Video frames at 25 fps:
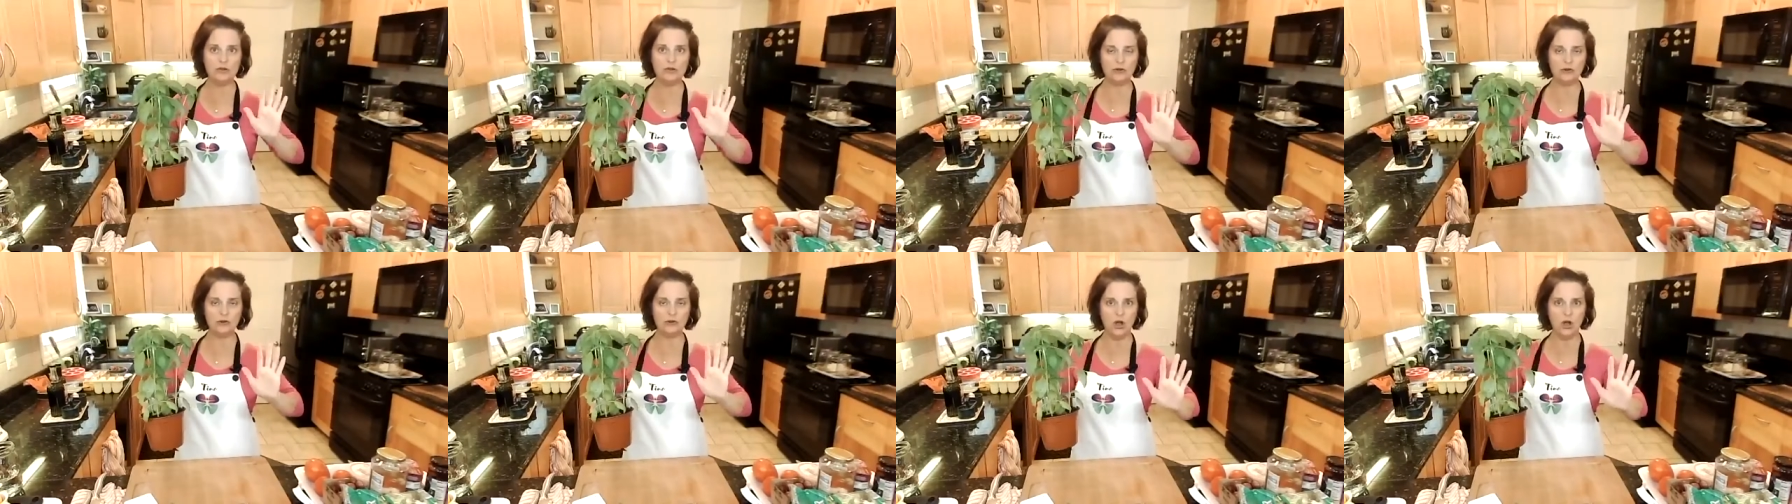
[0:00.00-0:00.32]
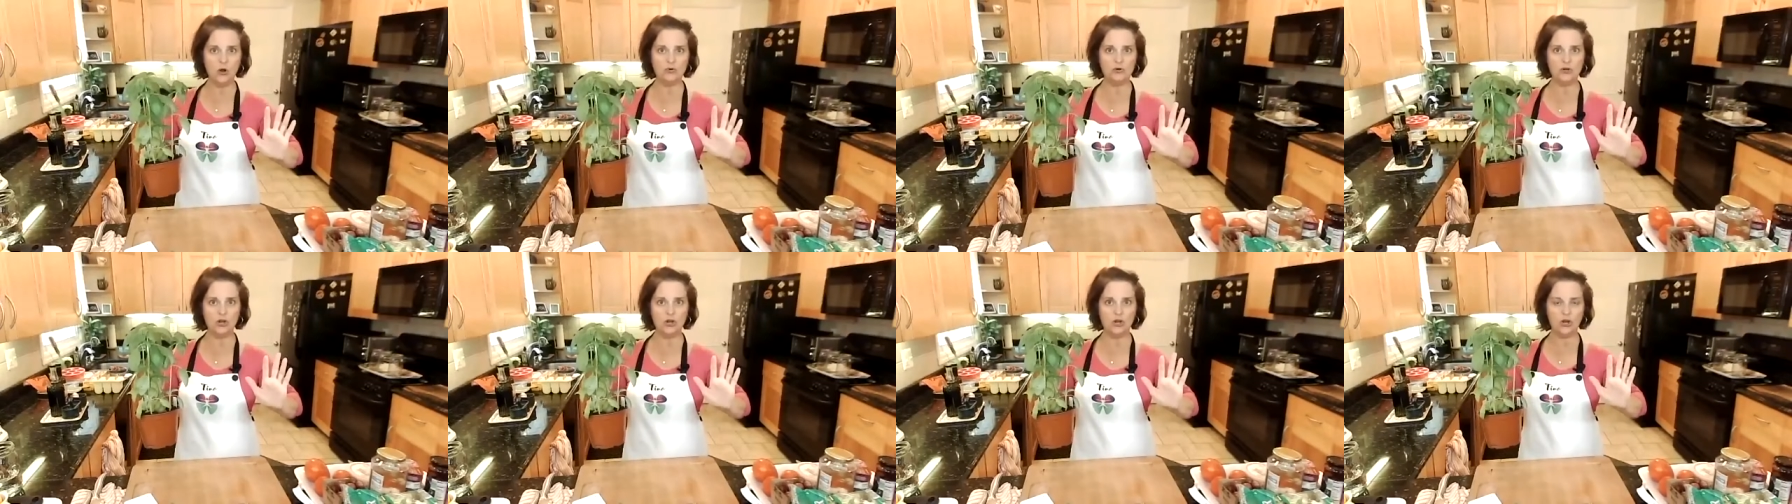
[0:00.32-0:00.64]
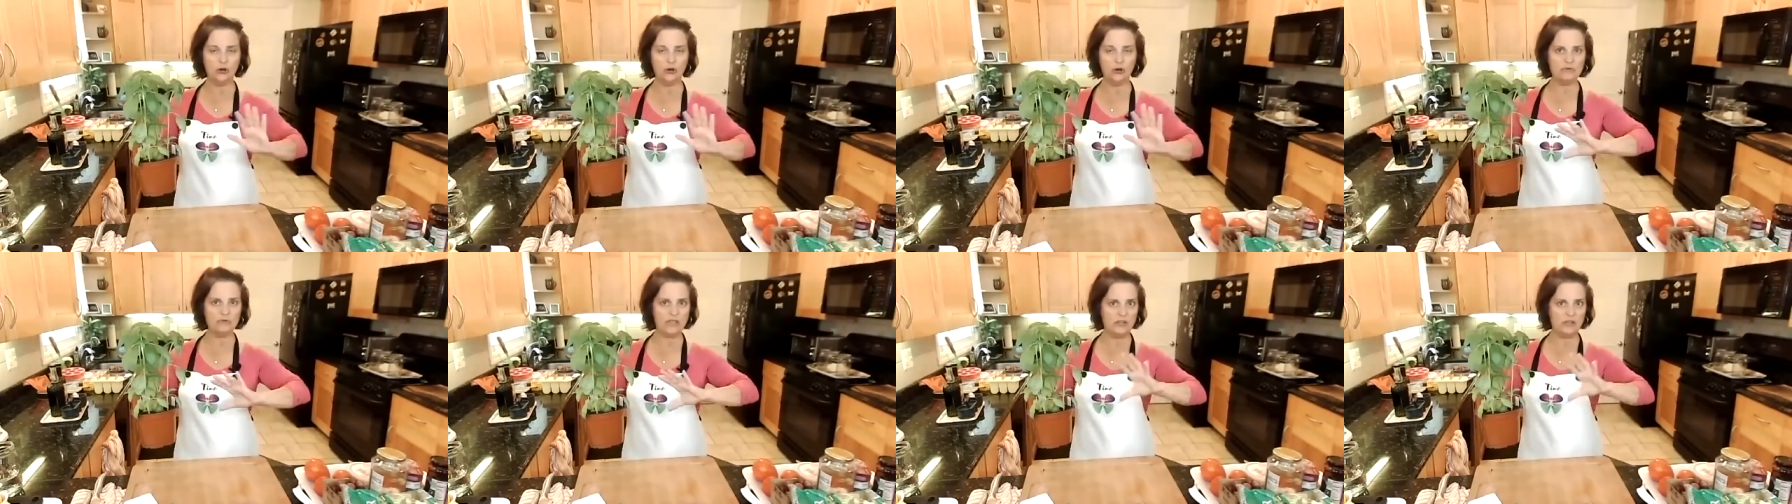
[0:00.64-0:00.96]
their own
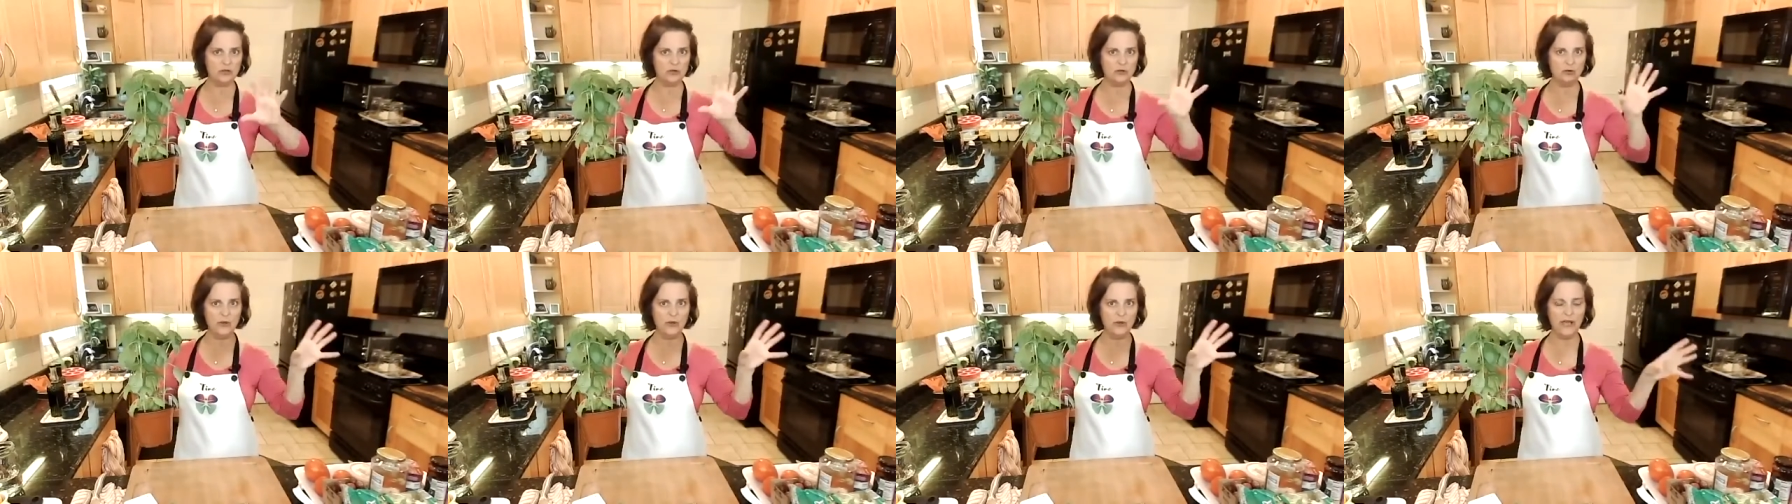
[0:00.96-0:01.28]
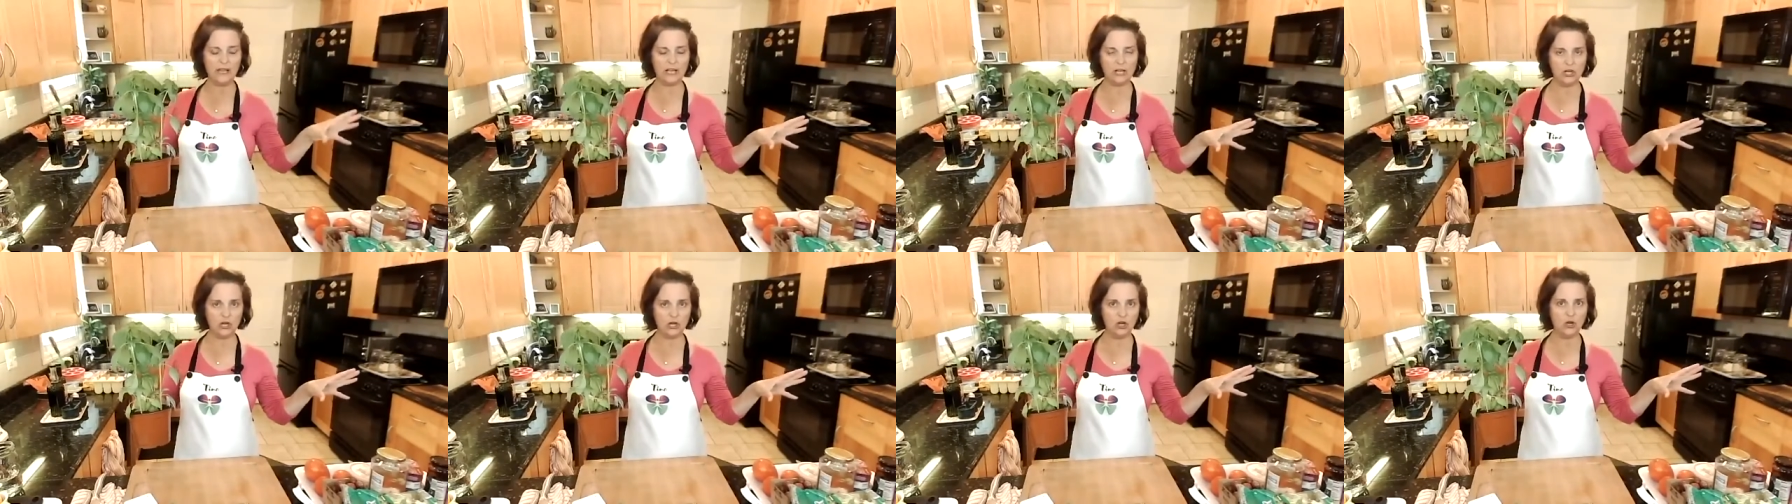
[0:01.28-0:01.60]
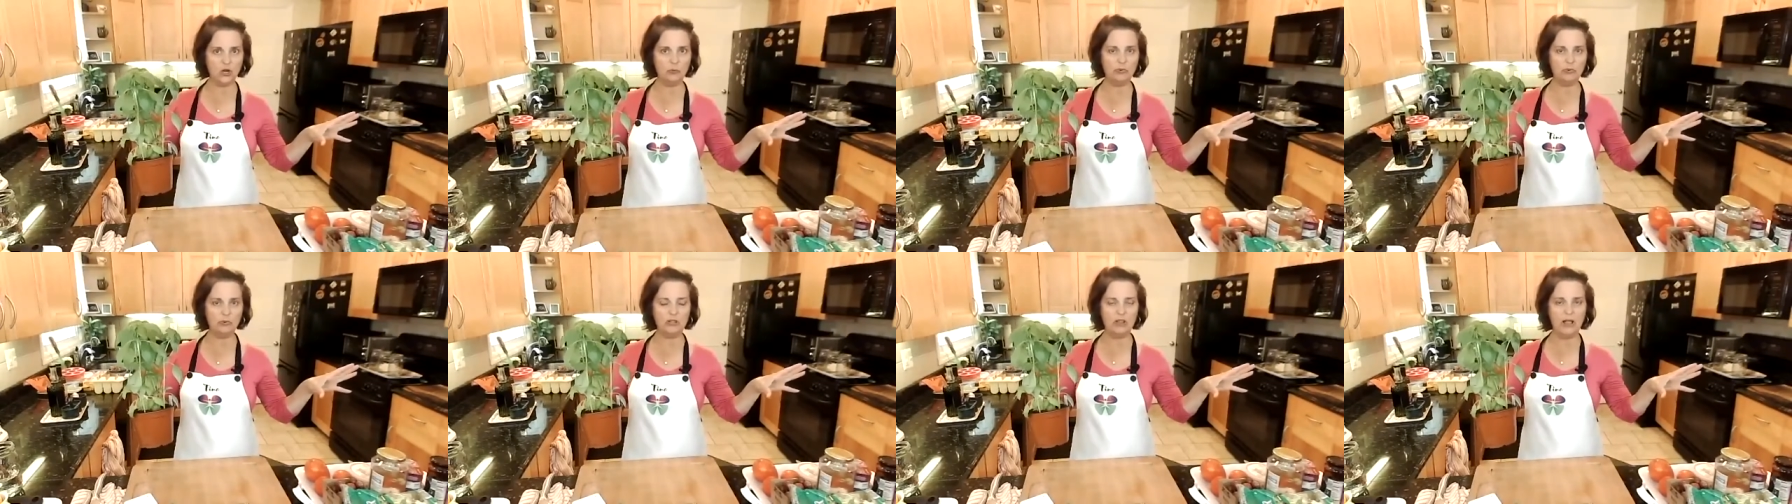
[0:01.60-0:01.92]
herbs? I know you had an
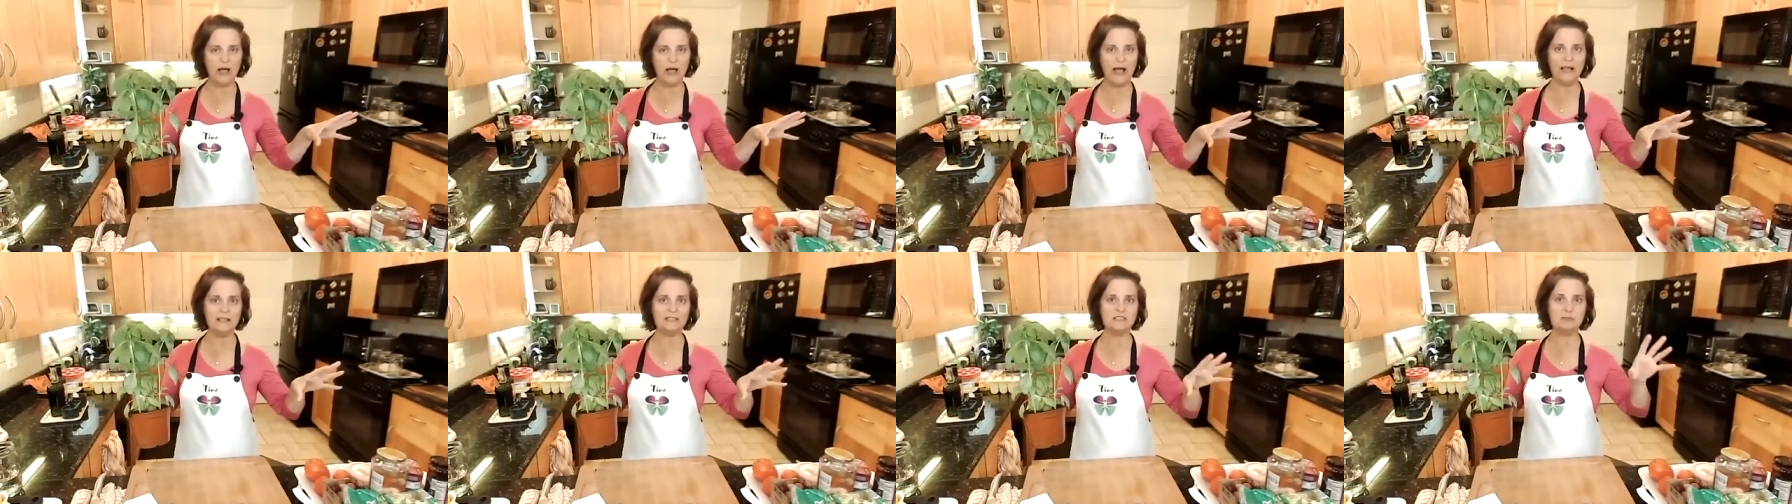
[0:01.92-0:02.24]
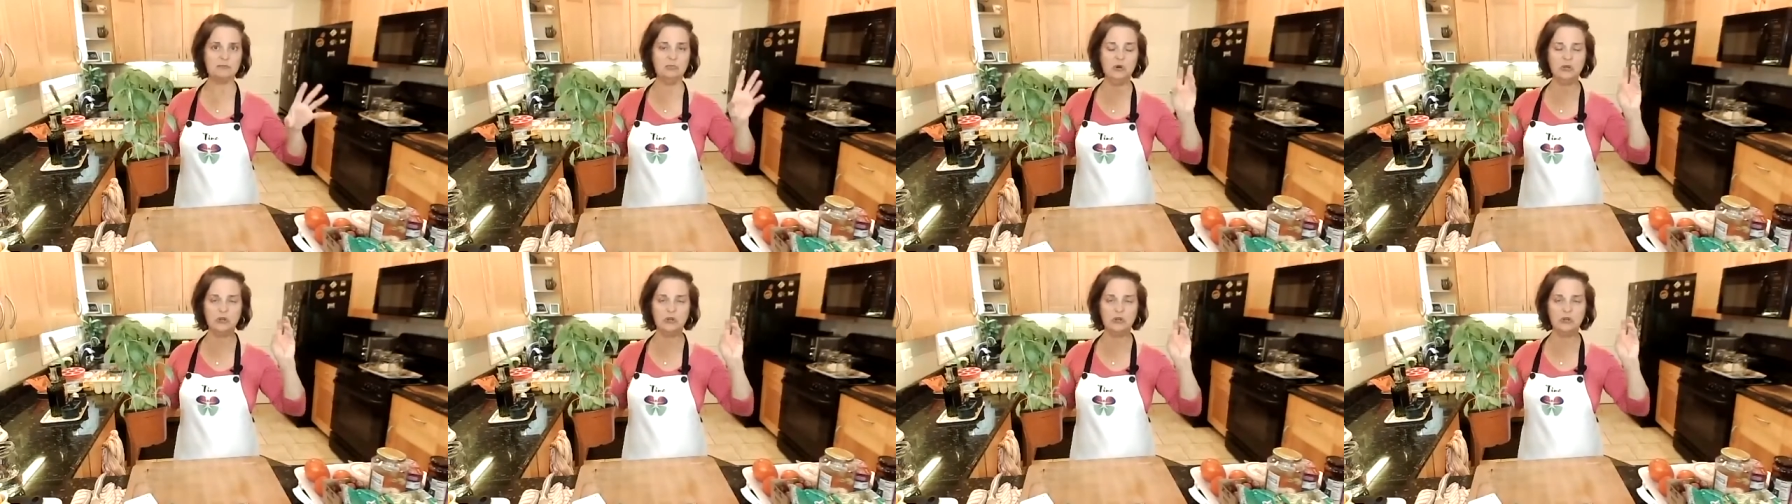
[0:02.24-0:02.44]
herb class.